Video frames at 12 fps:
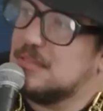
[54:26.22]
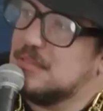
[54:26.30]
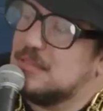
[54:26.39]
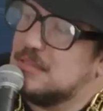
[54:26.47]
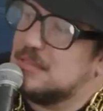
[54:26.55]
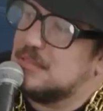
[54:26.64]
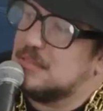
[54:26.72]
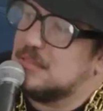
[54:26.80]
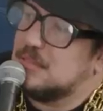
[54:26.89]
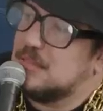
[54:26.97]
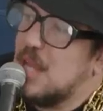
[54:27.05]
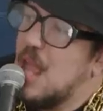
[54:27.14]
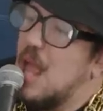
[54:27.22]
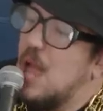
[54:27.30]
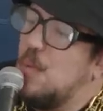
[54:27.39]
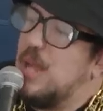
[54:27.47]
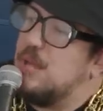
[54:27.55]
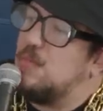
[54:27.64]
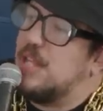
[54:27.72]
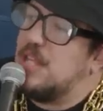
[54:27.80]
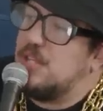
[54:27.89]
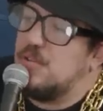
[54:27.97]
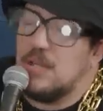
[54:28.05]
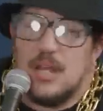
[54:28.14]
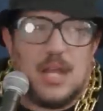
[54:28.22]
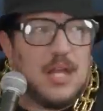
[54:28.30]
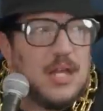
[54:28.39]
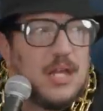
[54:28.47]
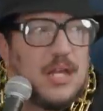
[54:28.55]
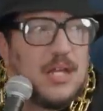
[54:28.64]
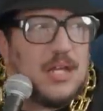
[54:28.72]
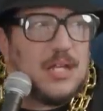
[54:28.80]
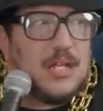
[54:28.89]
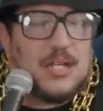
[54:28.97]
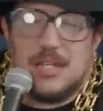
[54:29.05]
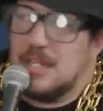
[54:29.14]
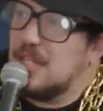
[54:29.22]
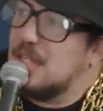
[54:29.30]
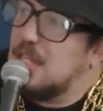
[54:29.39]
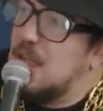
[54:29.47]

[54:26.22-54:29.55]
What do you mean? Wait, when did you? he smoked weed for the first